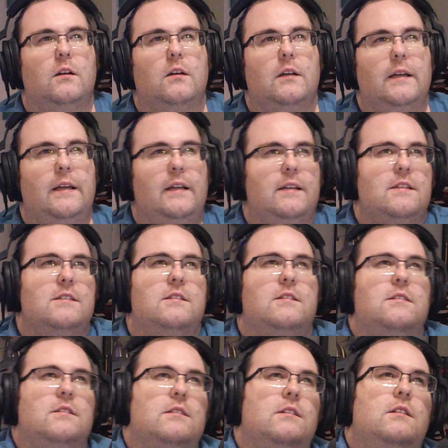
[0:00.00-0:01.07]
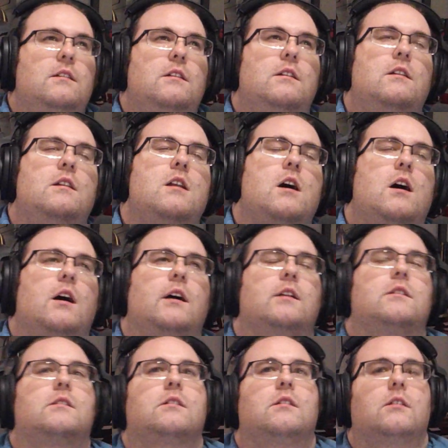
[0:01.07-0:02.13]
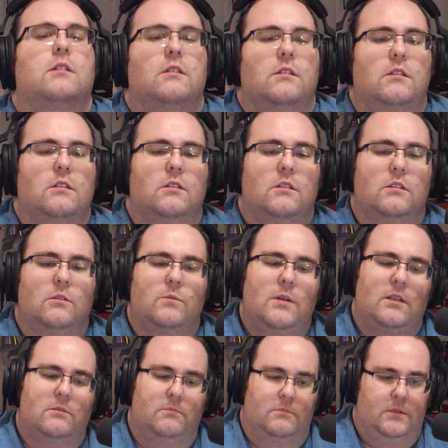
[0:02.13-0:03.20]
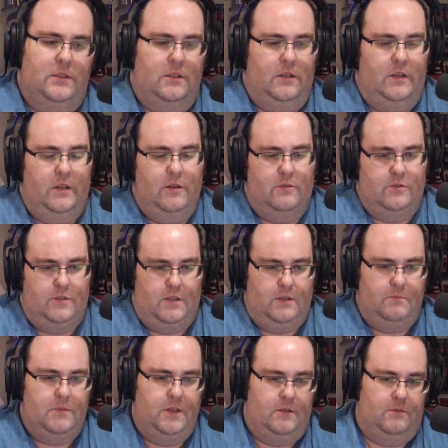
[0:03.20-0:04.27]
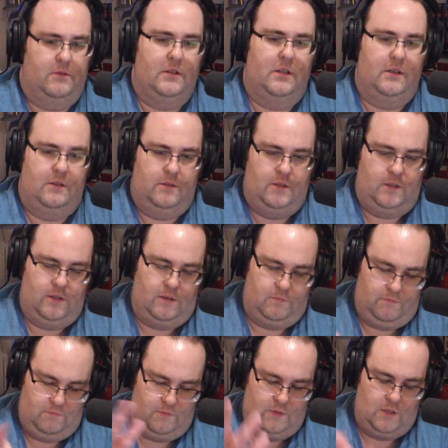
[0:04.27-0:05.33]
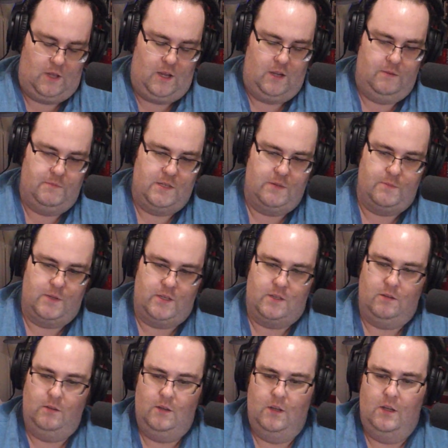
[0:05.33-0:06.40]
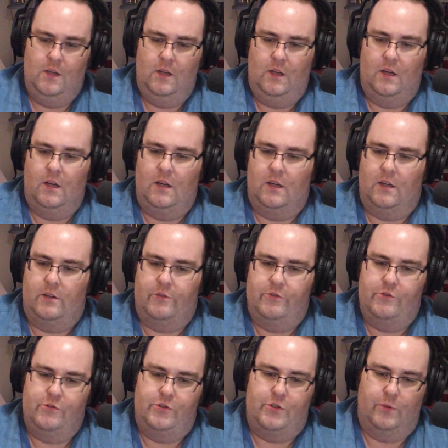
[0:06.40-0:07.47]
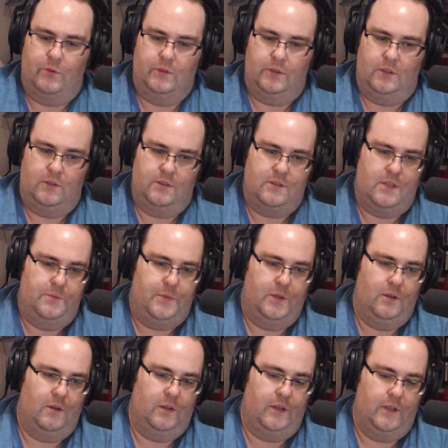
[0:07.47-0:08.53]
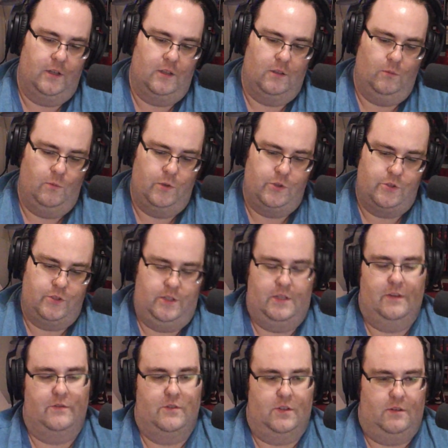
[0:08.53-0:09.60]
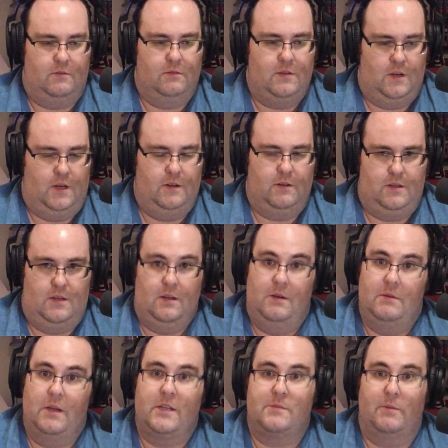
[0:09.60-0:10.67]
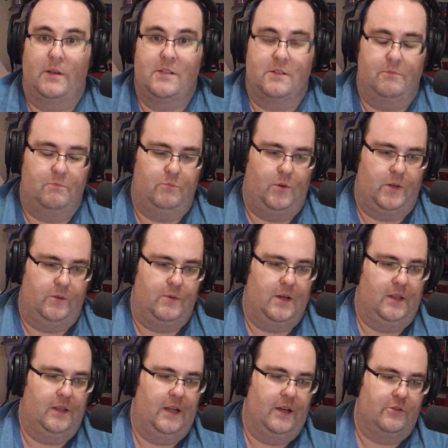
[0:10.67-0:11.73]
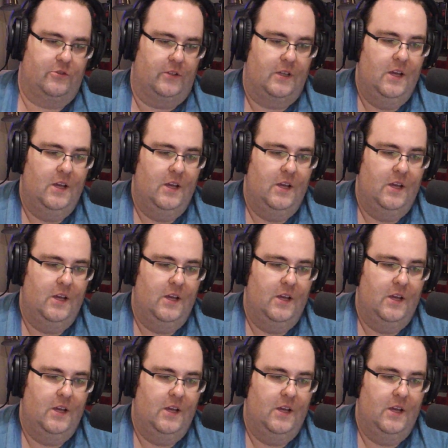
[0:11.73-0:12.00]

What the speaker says: is not, well, here's the IMDb short little snippet on here, which explains it pretty well, actually.